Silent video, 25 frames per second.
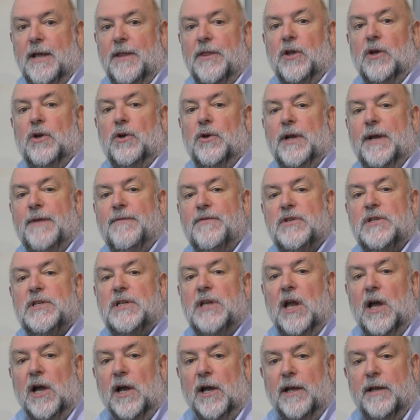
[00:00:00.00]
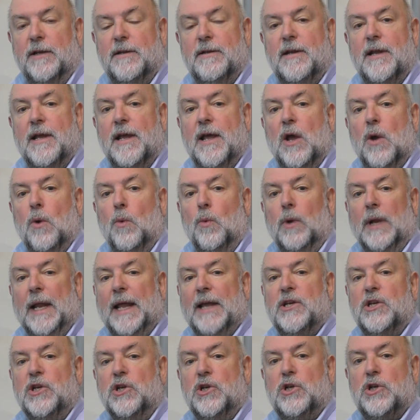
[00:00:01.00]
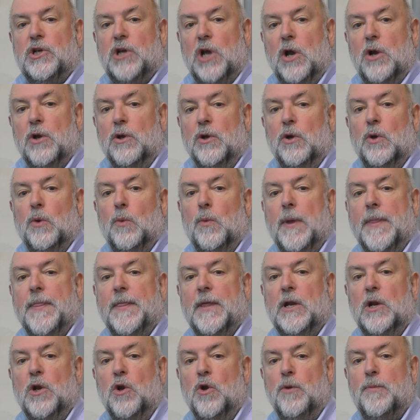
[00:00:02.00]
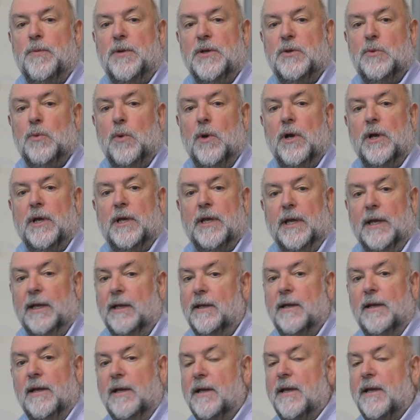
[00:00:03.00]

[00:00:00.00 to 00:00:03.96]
The Connevans Lion will actually show you when the loop is working.